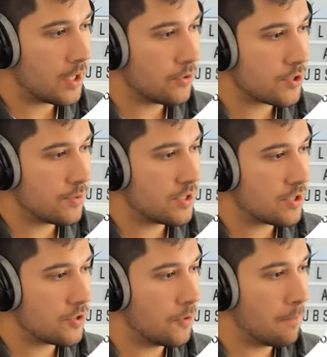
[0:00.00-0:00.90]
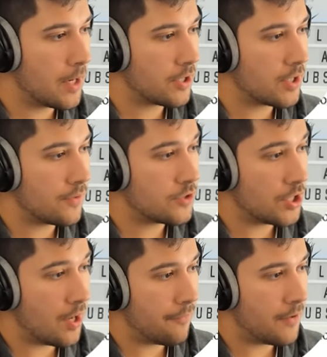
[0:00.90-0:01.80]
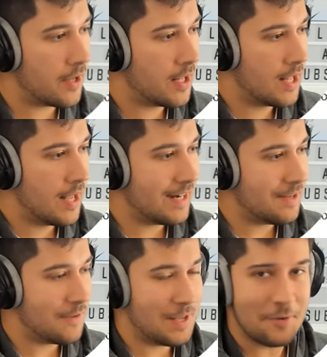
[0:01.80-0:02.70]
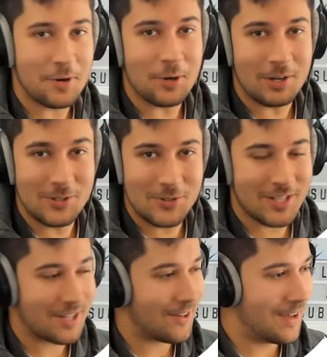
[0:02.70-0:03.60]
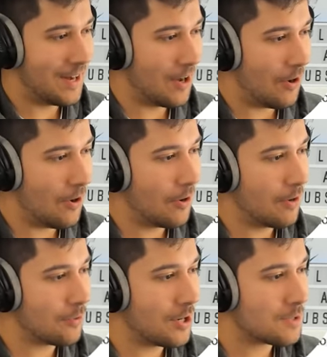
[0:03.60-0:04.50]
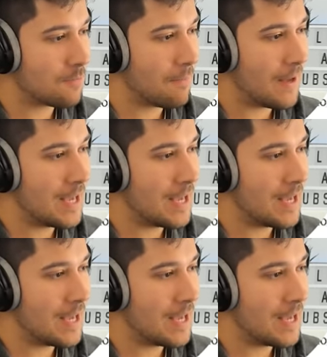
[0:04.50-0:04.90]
We can also install Minecraft Java. And they've even got Lunar Client on Raspberry